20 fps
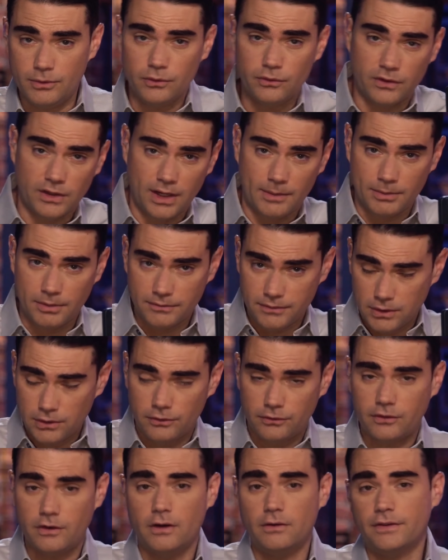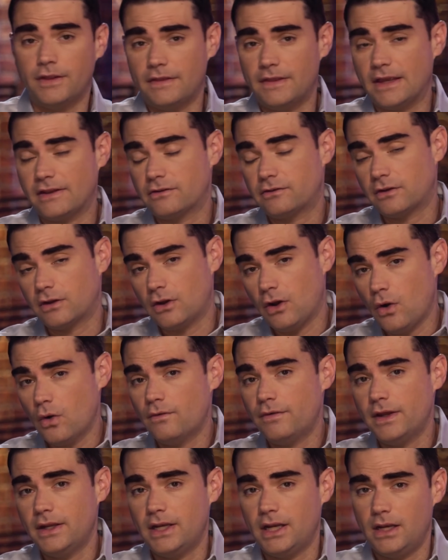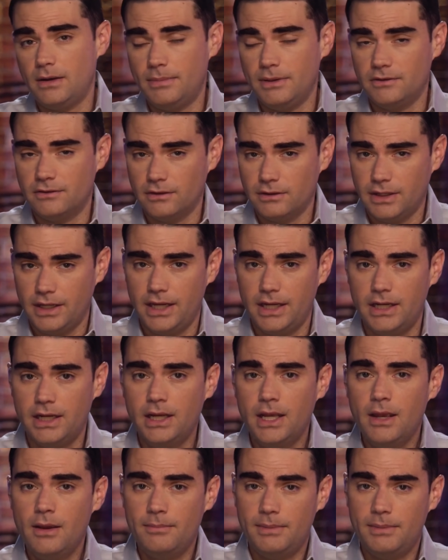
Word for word: been produced a couple of years ago, and then thanks to COVID, it had been delayed